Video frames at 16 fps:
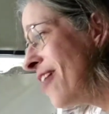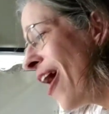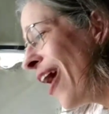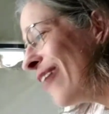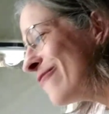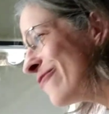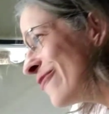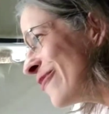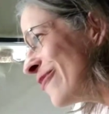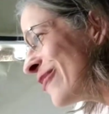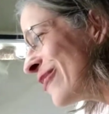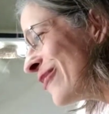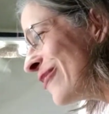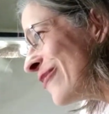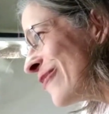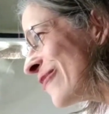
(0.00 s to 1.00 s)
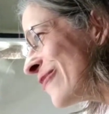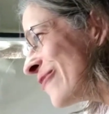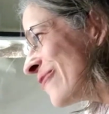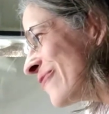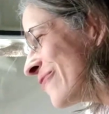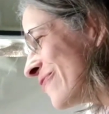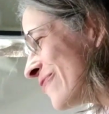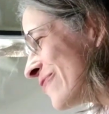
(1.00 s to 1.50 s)
Not for
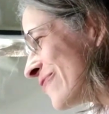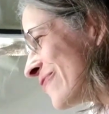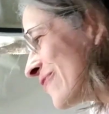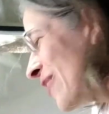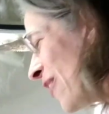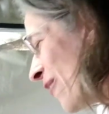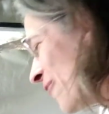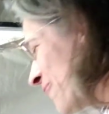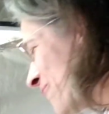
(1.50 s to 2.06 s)
you. No.